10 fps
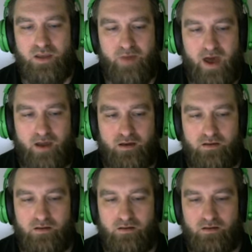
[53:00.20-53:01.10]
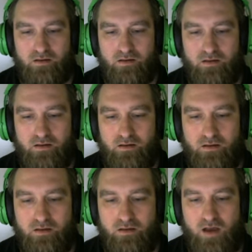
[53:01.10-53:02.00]
back,
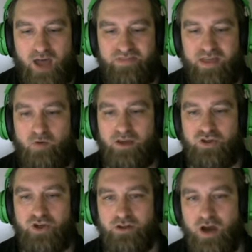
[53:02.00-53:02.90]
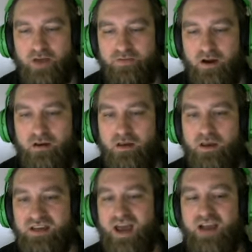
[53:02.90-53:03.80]
I think what I should have done there
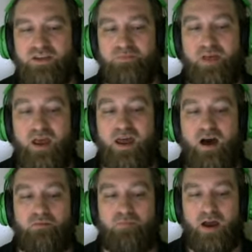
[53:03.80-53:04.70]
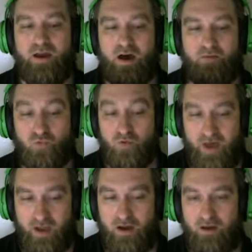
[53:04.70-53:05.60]
is actually played out my um,
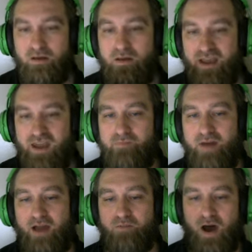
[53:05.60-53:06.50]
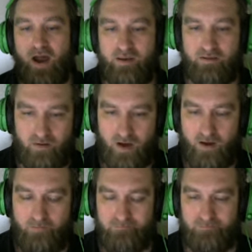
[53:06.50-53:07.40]
Rebecca, getting back my
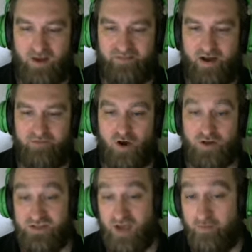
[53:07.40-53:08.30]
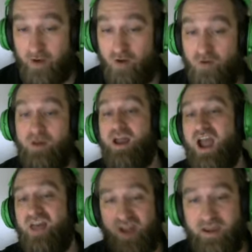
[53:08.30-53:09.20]
um, my five call Sabo,
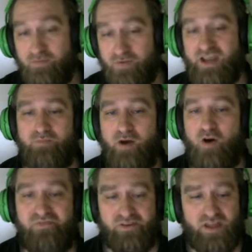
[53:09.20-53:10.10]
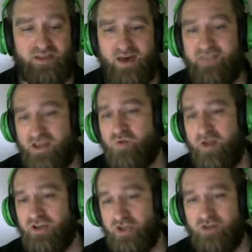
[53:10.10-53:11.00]
and then I could protect my whole field like that. That's what
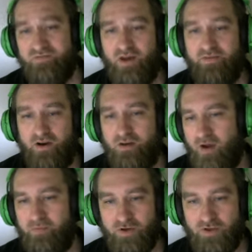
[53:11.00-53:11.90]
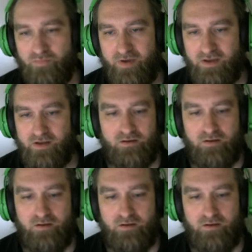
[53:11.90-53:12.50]
I should have done there, in my personal opinion.